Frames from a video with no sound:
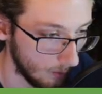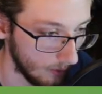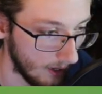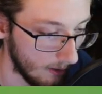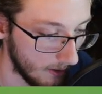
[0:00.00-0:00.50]

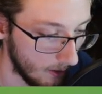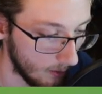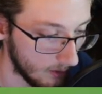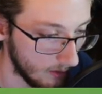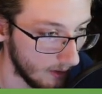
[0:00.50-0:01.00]
Well, now I
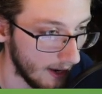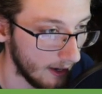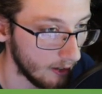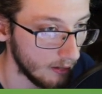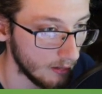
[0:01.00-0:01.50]
know it's
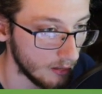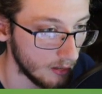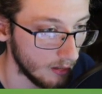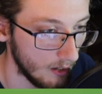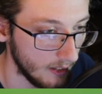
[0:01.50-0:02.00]
dagger and
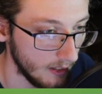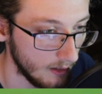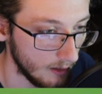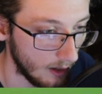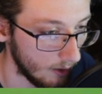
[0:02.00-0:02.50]
study.
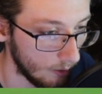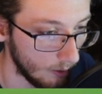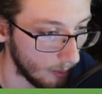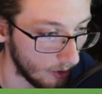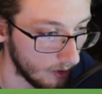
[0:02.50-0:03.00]
I don't know
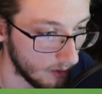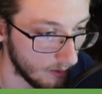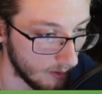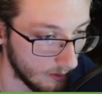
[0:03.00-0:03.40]
the person.